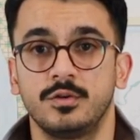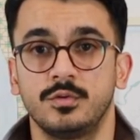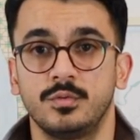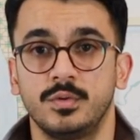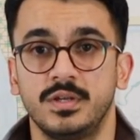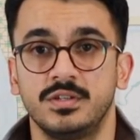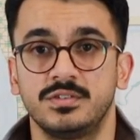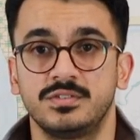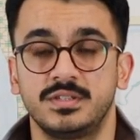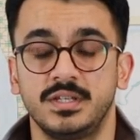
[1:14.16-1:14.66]
who
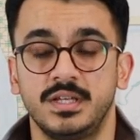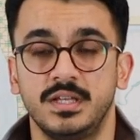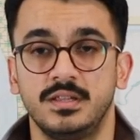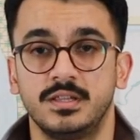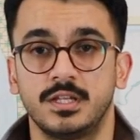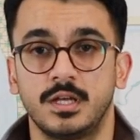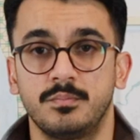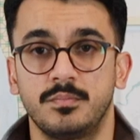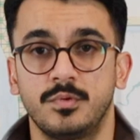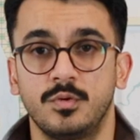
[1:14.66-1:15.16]
is the
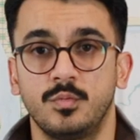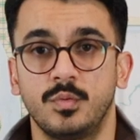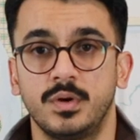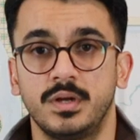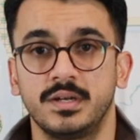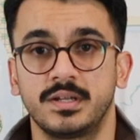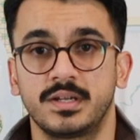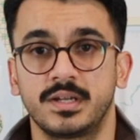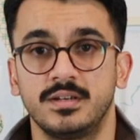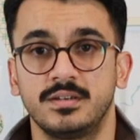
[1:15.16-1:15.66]
number
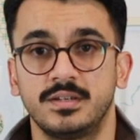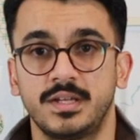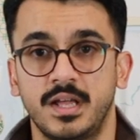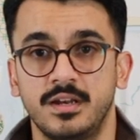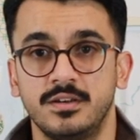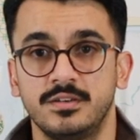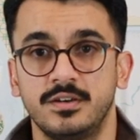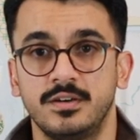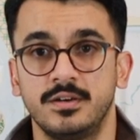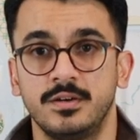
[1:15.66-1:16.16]
one
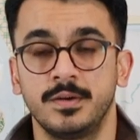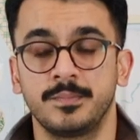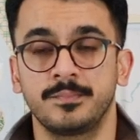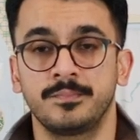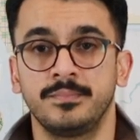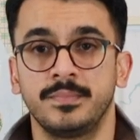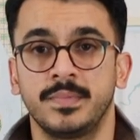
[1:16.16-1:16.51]
contender.